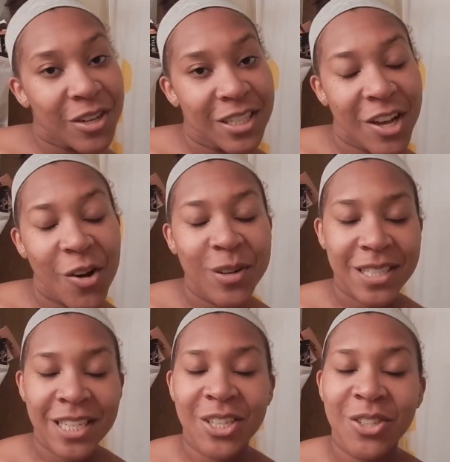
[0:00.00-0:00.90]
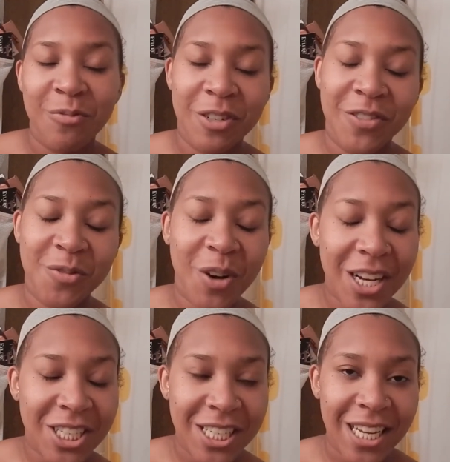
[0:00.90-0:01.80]
And as always, thank you so much for
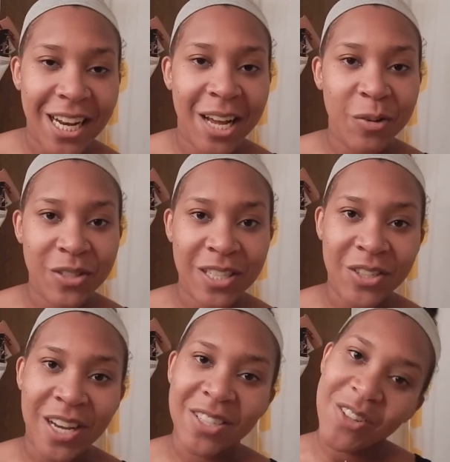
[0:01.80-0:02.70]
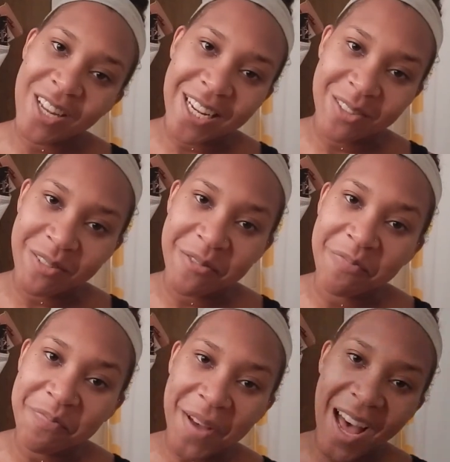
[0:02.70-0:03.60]
watching, and I will see you guys on the next
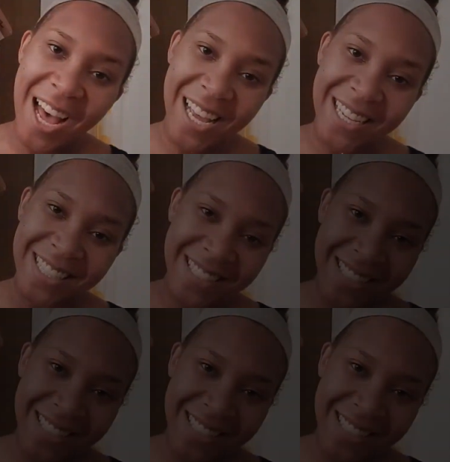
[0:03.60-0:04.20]
one. Bye.